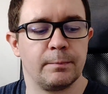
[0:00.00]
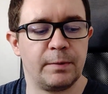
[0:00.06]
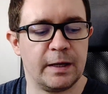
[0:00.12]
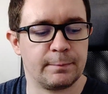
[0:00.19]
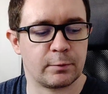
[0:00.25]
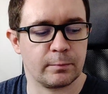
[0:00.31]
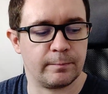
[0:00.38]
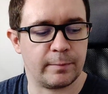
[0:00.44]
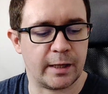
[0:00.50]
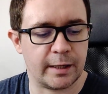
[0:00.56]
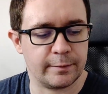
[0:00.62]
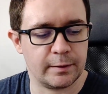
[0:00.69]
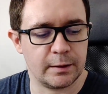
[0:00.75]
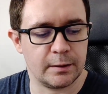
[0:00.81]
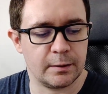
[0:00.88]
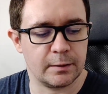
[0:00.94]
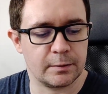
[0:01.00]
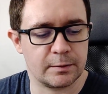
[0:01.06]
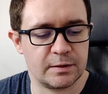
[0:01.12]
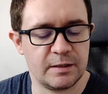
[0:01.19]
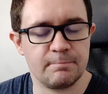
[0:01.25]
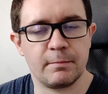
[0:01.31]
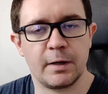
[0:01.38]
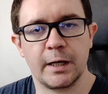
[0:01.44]
paper by the
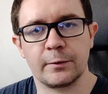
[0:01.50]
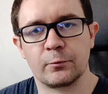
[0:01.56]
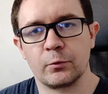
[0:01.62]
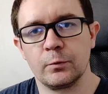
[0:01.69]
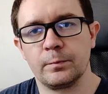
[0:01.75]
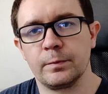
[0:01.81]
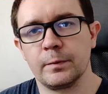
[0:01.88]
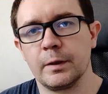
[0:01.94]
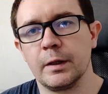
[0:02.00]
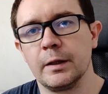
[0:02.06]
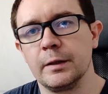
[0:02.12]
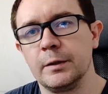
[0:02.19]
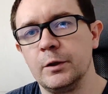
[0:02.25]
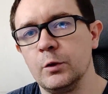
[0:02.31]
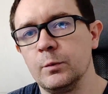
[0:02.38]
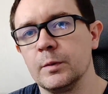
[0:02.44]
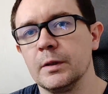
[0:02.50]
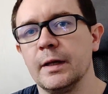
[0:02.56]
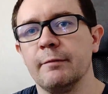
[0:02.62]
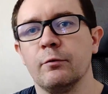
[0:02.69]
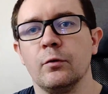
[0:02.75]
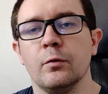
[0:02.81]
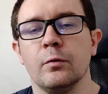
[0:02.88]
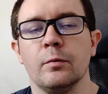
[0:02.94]
DeepMind Group uh, Human
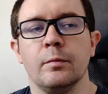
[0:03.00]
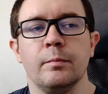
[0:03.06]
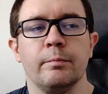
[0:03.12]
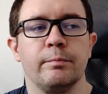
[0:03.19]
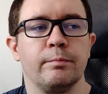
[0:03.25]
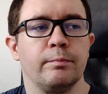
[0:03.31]
Level